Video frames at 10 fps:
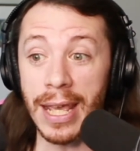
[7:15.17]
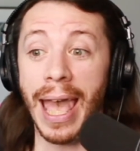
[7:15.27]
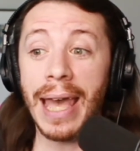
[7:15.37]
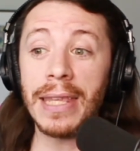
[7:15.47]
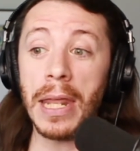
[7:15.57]

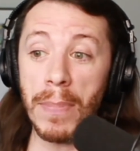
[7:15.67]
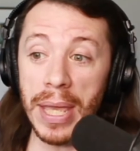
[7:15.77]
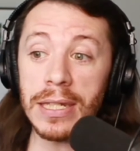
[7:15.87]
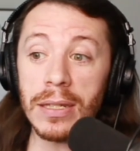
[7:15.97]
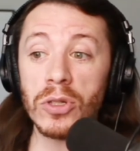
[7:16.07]
and then
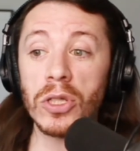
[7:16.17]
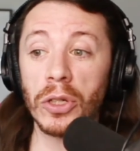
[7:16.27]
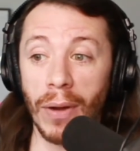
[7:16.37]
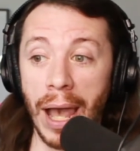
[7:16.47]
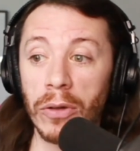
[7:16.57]
pinned him to the
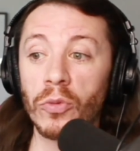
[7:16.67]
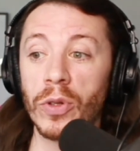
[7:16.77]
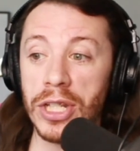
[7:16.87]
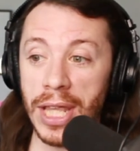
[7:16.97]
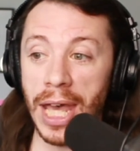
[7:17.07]
ground,
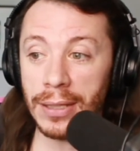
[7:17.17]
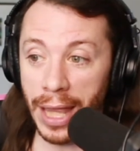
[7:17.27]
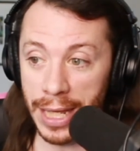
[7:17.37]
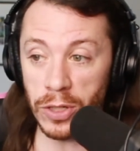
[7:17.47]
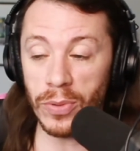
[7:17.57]
which then
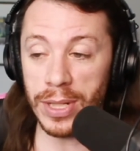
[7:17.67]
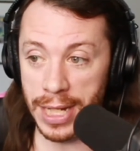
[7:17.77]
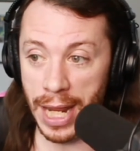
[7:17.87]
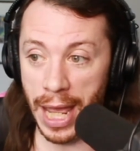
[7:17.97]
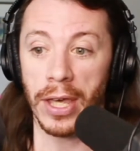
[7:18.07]
led to his
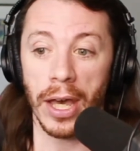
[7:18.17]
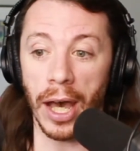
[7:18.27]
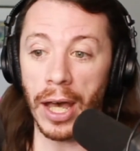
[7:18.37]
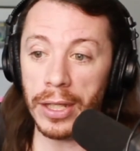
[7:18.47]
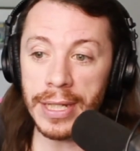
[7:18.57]
death.
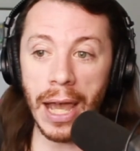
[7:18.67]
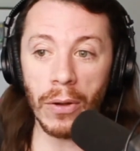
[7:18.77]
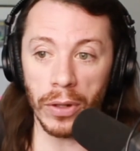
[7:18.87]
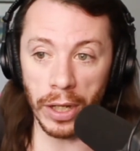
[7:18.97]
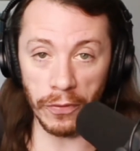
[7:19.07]

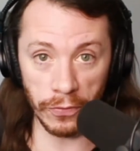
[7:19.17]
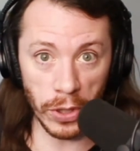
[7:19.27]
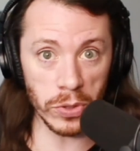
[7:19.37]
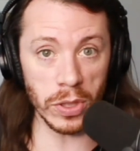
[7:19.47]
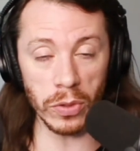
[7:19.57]
Now, for
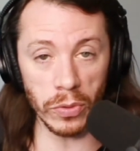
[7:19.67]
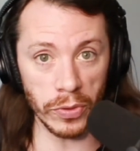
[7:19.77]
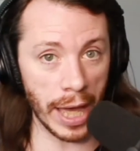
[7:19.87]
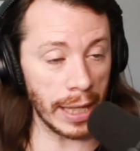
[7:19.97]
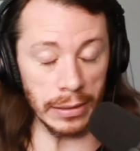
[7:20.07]
those of you
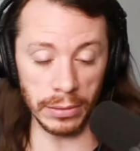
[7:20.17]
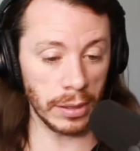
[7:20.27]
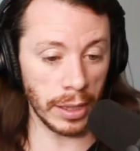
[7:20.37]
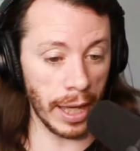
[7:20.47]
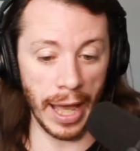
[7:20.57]
that
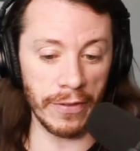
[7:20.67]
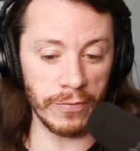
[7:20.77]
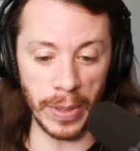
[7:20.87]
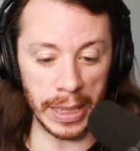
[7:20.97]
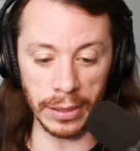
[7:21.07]

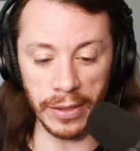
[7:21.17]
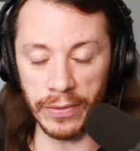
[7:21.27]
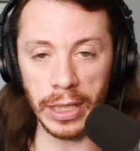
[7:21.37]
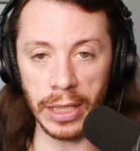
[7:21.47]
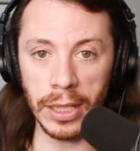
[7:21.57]
have been
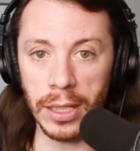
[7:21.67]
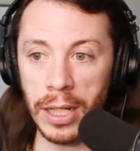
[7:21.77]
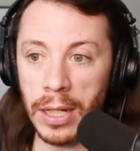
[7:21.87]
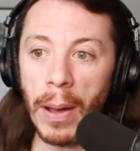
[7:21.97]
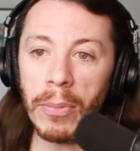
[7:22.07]
living
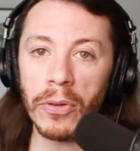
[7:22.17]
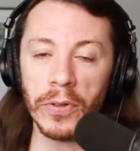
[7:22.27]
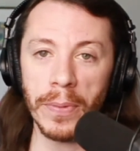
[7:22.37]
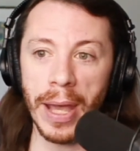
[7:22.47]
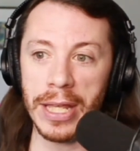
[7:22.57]
in a bubble
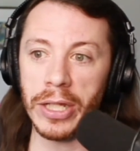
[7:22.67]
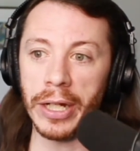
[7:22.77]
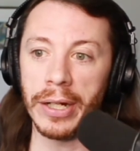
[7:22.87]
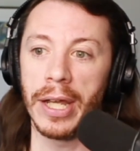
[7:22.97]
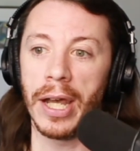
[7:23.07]
for the past
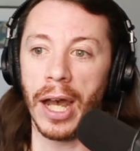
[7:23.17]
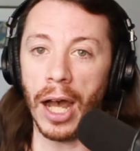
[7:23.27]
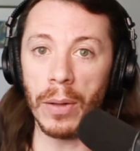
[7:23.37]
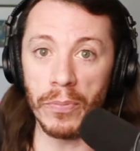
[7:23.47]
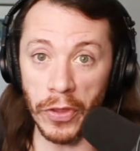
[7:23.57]
year,
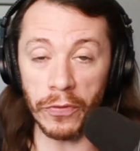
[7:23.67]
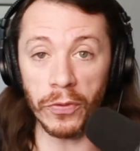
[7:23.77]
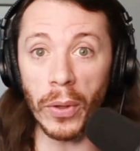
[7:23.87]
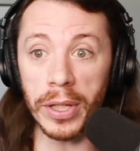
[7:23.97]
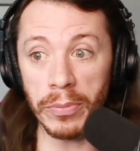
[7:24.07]
the
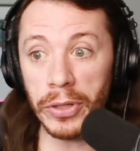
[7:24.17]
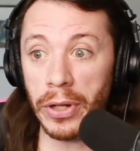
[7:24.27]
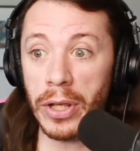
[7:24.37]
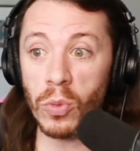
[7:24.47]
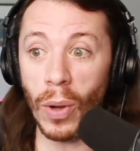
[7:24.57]
Floyd
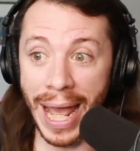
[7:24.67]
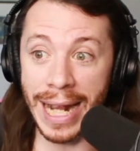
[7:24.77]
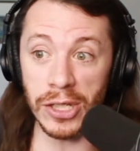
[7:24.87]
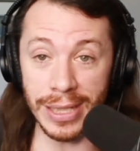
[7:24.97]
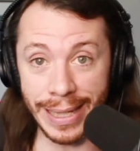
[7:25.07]
murder is what
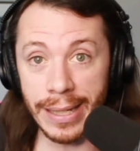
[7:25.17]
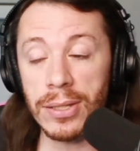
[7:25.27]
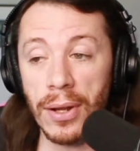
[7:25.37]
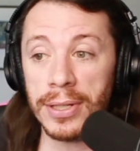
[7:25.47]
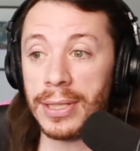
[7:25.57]
actually
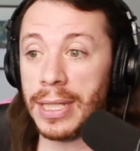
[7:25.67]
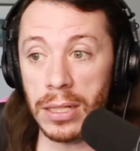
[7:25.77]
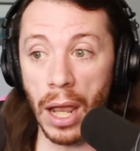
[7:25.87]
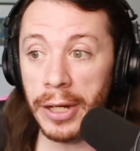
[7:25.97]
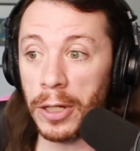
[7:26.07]
kickstarted the
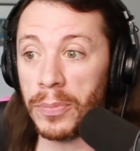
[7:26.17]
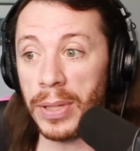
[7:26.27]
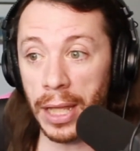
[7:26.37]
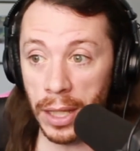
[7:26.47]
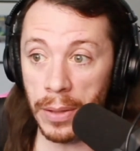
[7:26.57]
entire
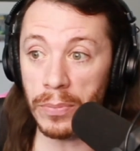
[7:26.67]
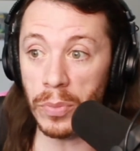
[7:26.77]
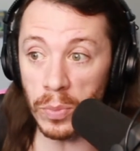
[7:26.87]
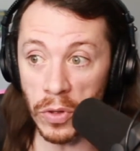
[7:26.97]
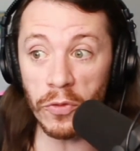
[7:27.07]

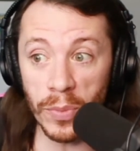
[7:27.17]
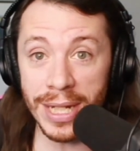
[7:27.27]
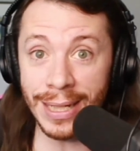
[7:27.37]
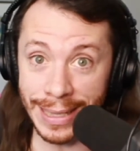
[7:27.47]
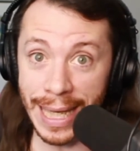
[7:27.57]
BLM
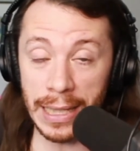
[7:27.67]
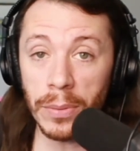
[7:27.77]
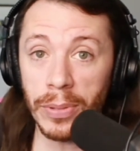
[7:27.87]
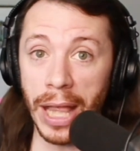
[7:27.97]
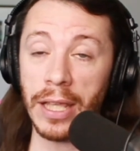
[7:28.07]
movement again,
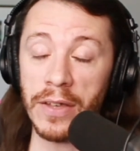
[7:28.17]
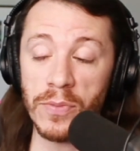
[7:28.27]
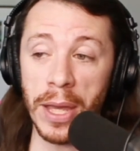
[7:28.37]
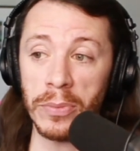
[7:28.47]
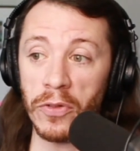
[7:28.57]
the Black Lives
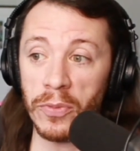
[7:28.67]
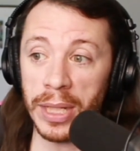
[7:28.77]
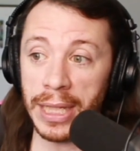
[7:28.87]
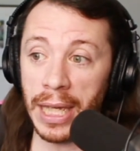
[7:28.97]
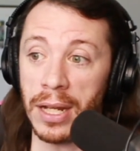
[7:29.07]
Matter movement
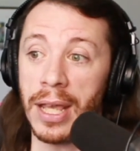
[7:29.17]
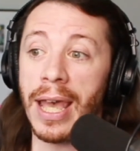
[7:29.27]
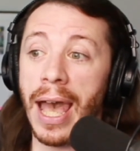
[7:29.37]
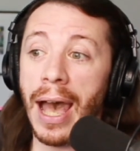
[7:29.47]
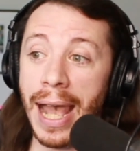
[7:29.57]
again,
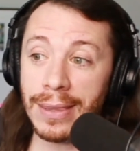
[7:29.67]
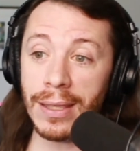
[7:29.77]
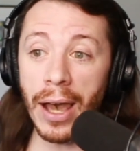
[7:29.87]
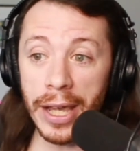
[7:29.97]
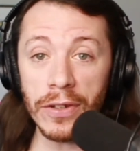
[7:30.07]
at the
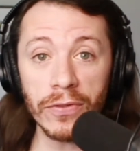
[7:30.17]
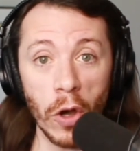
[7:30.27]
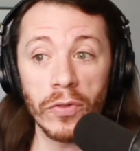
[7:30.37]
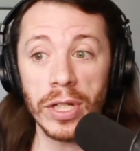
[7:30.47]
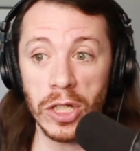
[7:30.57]
height of
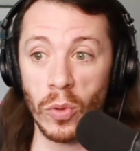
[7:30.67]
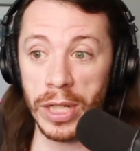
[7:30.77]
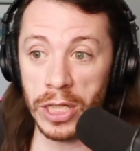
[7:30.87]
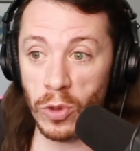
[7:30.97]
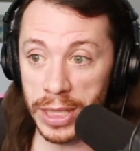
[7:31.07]
COVID in
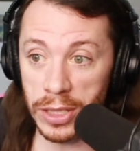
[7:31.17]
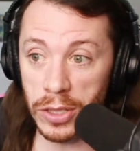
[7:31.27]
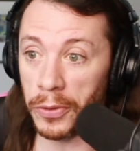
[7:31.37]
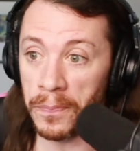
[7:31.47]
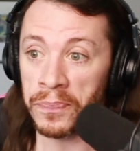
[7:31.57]

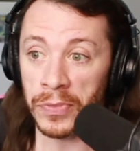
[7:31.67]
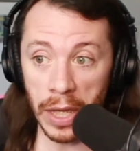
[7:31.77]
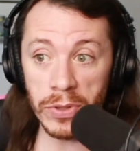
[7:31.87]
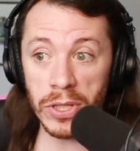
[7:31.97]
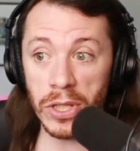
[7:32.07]
2022.
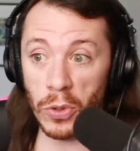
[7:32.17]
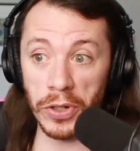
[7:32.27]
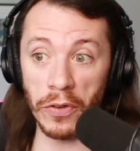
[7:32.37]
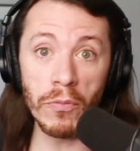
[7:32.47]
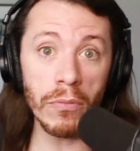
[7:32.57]
It was the
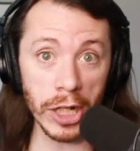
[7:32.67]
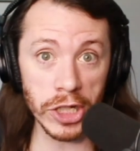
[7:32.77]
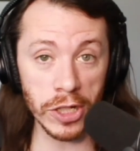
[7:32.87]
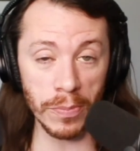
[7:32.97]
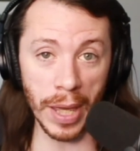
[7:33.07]
sort of
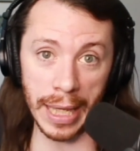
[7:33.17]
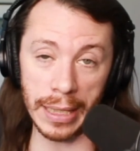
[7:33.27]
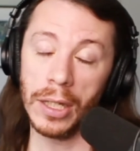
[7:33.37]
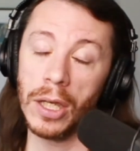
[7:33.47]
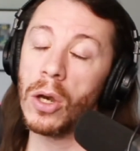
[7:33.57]
much
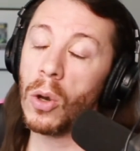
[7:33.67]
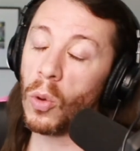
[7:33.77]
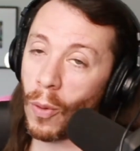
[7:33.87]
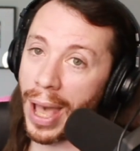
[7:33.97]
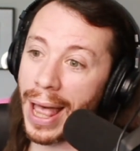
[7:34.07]
debate.
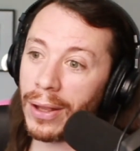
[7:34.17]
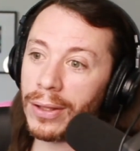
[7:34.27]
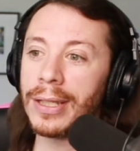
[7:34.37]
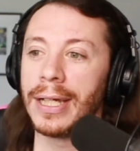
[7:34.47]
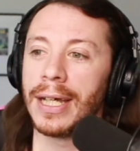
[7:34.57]

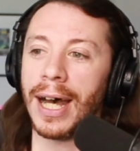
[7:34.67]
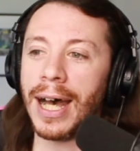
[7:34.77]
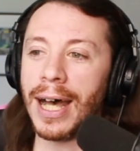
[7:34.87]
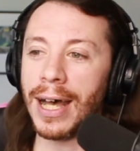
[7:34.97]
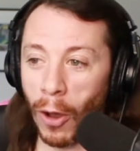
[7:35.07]
Well,
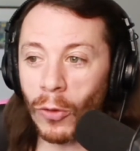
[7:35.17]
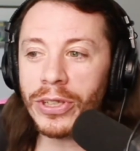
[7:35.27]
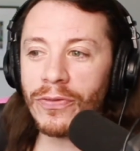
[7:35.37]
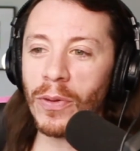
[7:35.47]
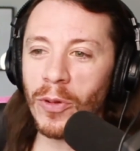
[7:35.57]

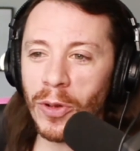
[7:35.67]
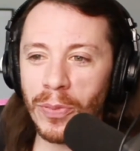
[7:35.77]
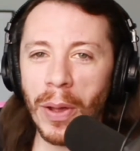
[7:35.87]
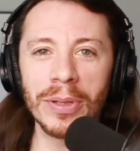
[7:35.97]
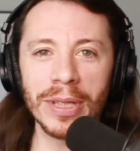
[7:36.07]
only from a
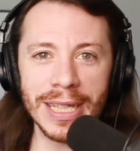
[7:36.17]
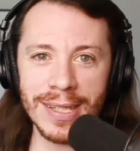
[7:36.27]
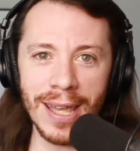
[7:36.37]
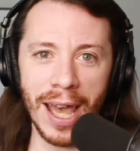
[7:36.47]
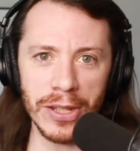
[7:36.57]
Republican
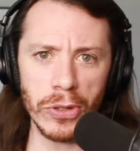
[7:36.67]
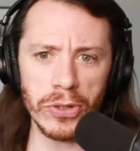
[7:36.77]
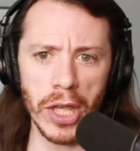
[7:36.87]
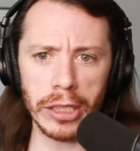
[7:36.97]
side, as they're saying,